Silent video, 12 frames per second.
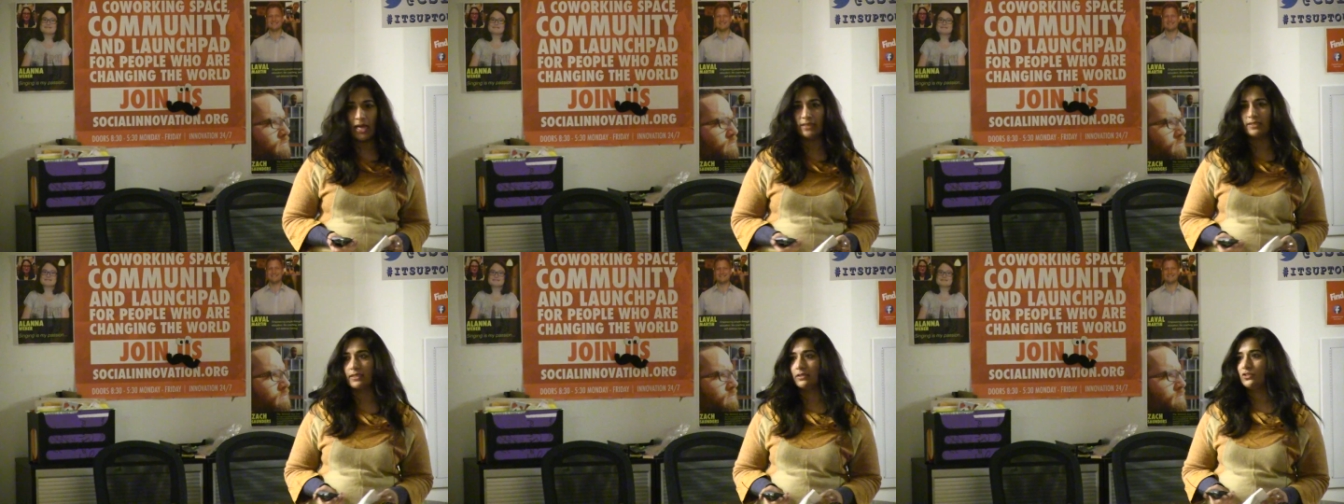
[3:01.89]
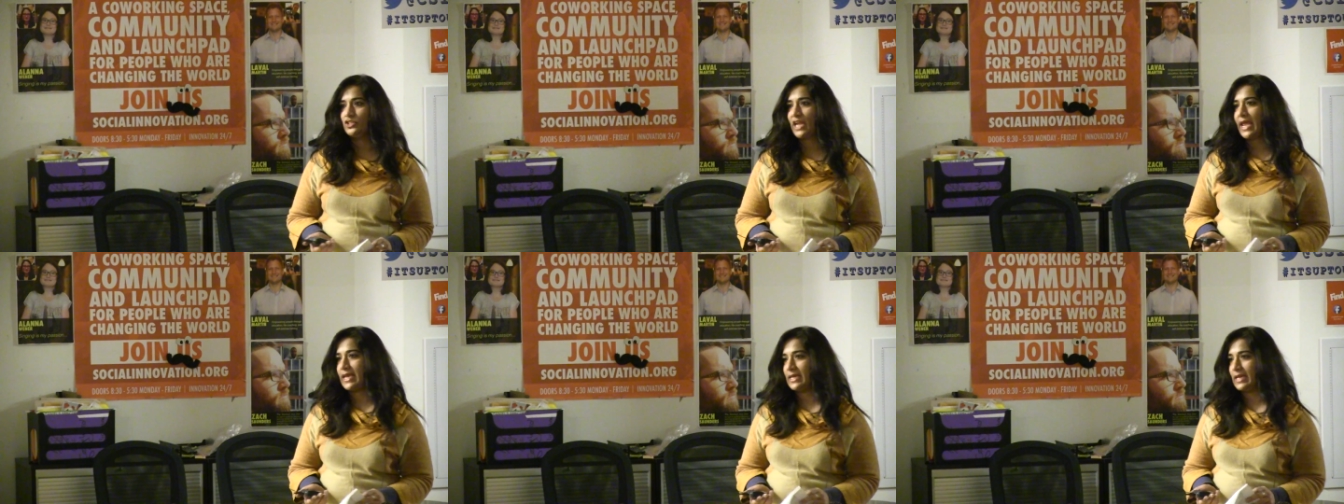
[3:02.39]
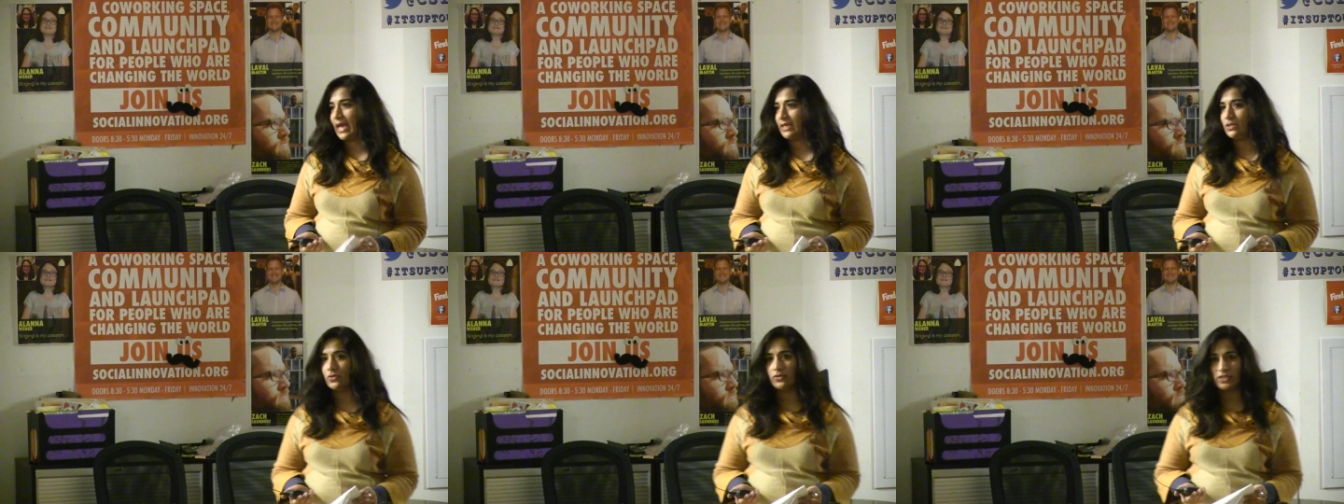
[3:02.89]
until Jane at
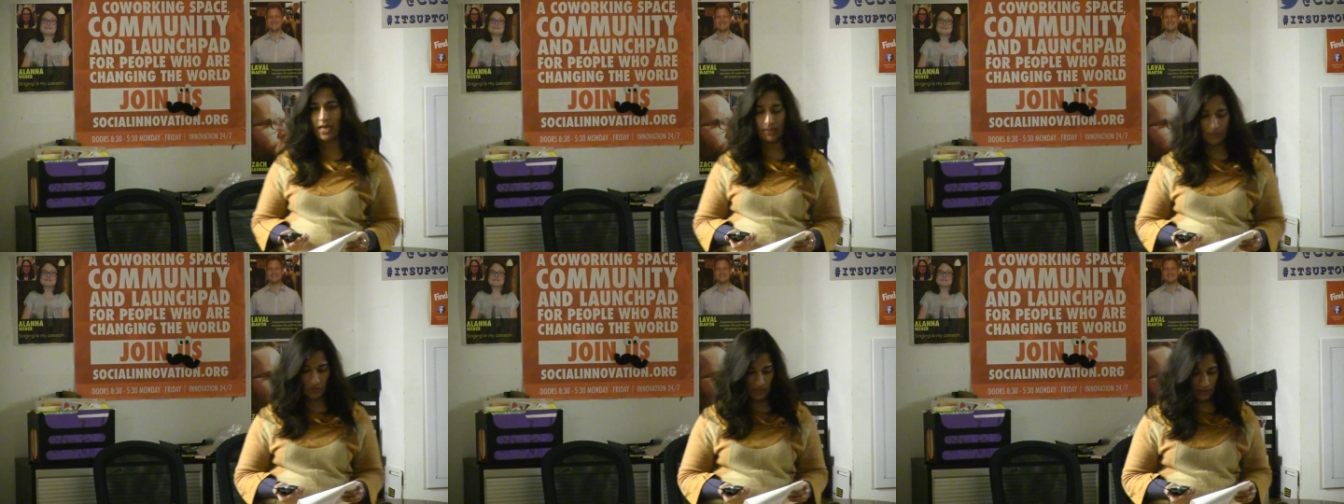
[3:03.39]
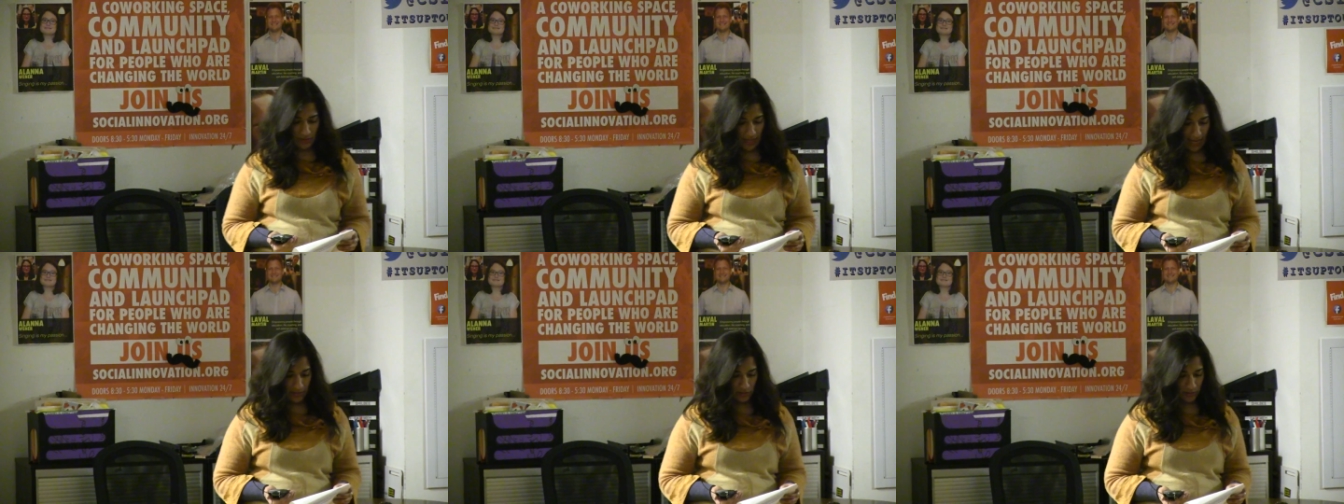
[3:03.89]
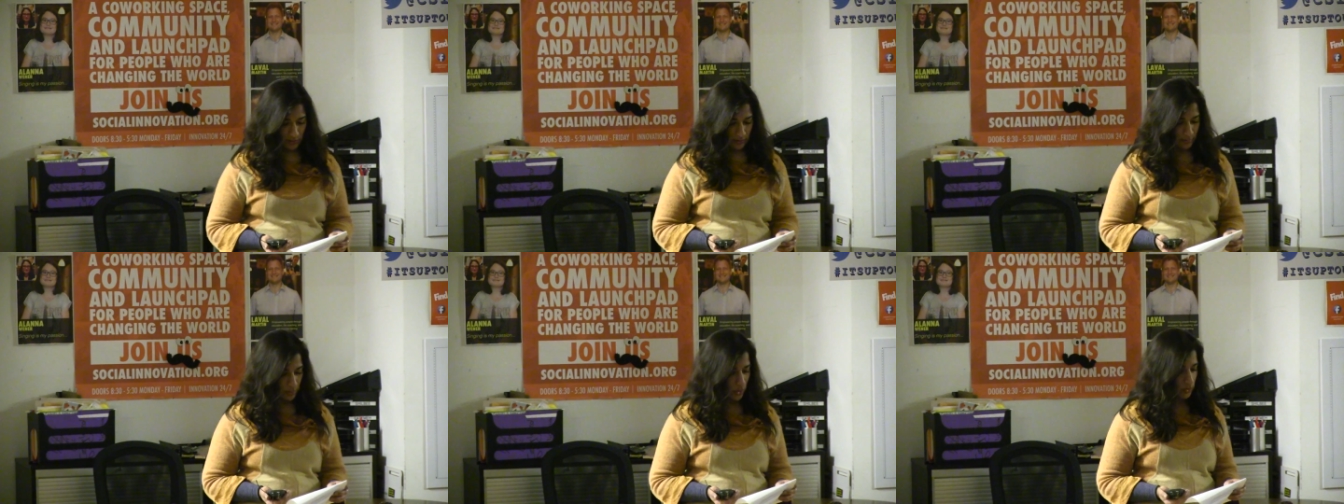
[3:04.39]
Youth Challenge International
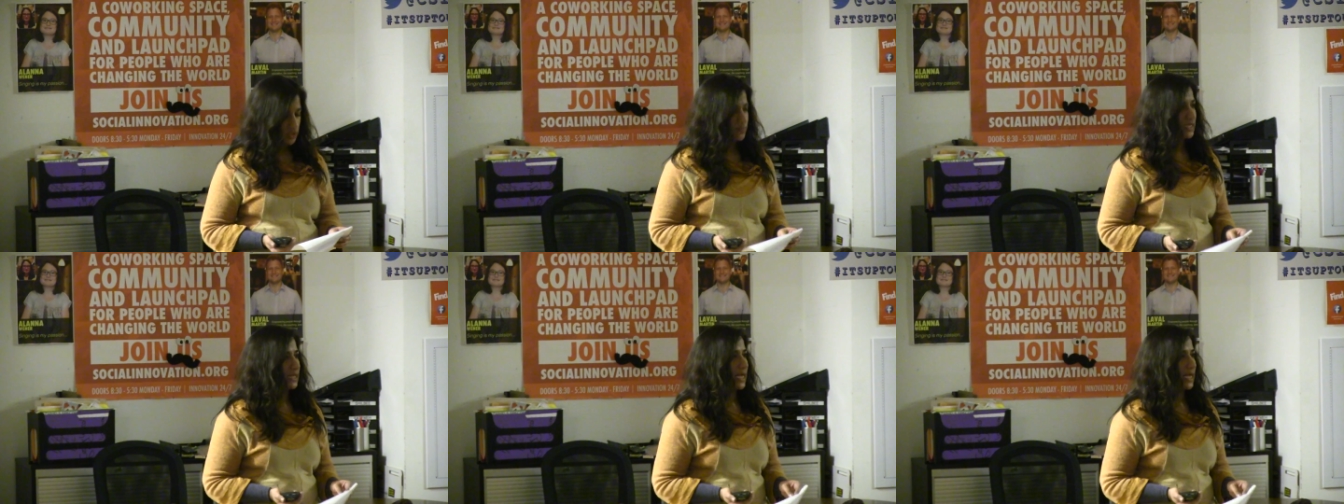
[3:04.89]
approached me